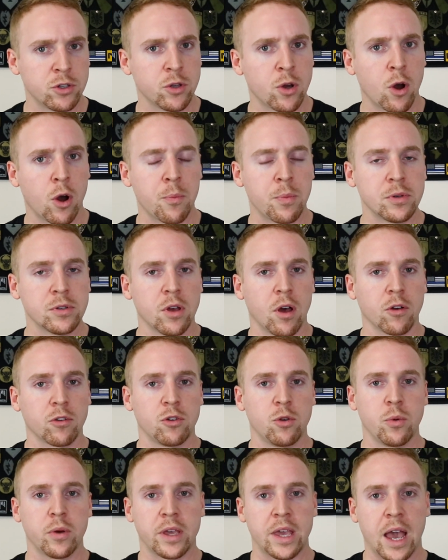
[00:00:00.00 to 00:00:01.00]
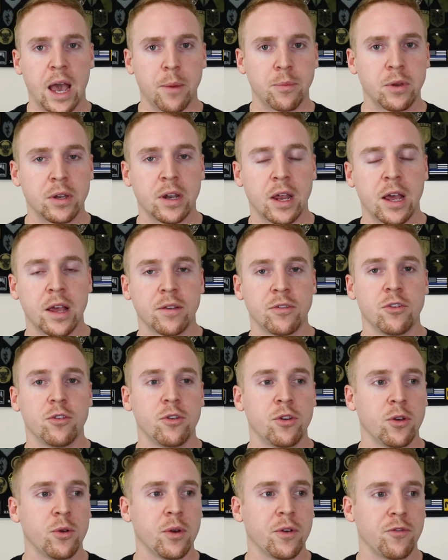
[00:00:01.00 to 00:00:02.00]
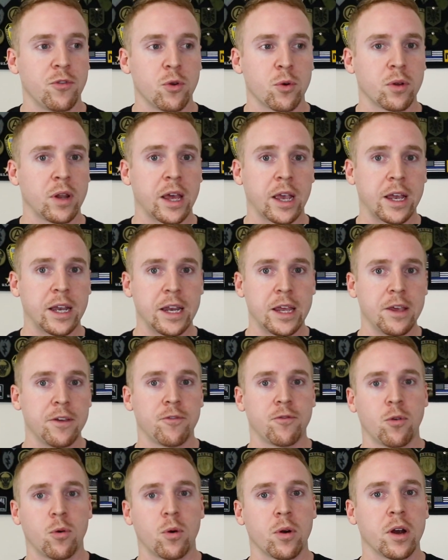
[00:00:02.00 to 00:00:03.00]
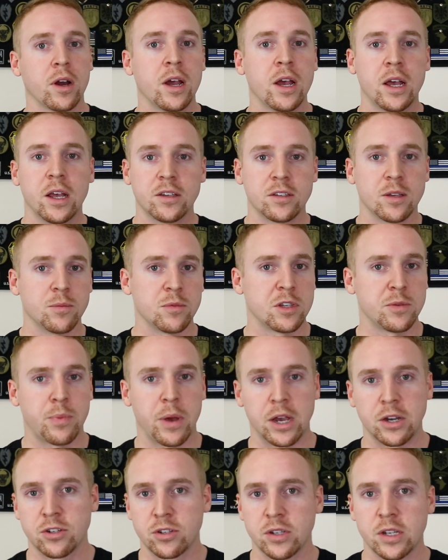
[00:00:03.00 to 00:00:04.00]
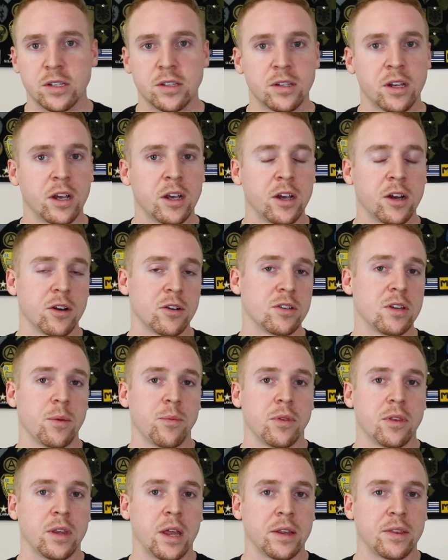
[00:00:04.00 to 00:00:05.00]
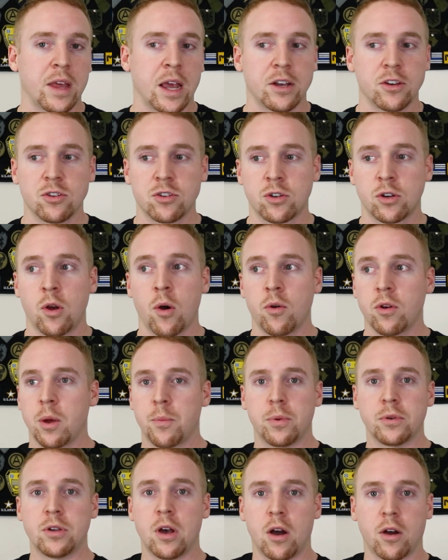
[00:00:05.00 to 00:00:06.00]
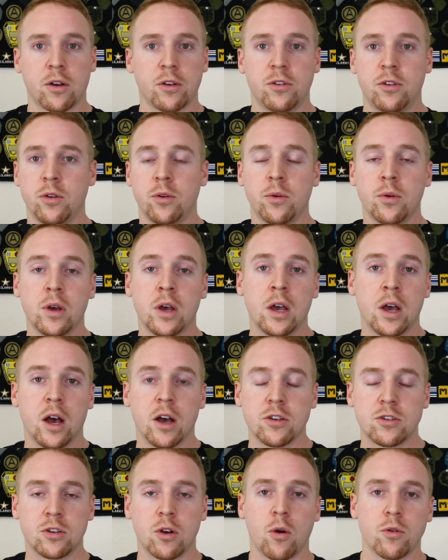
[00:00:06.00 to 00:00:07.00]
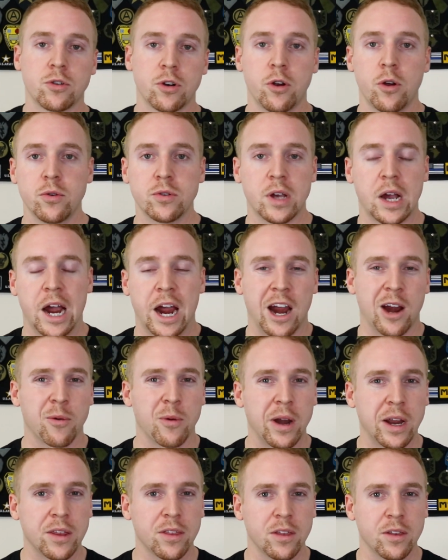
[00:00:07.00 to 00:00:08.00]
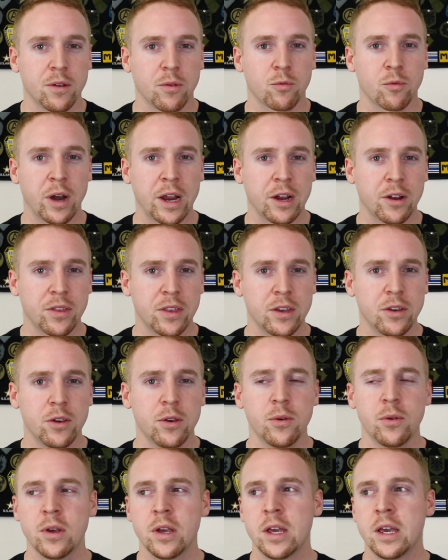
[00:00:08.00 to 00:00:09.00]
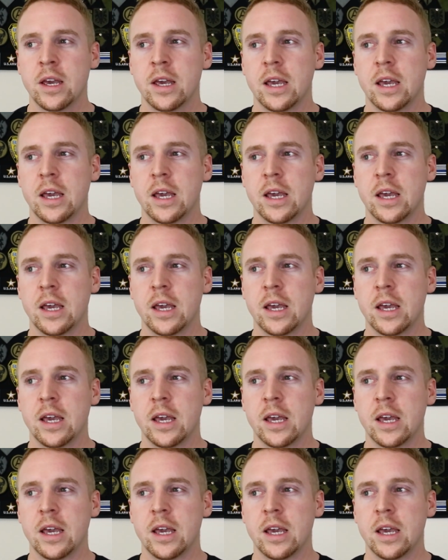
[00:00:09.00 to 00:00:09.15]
to go up and talk to a captain as you do if you were like an E4, some specialist or something like that, just going up and talking to a soldier who's a higher rank, th rank than you.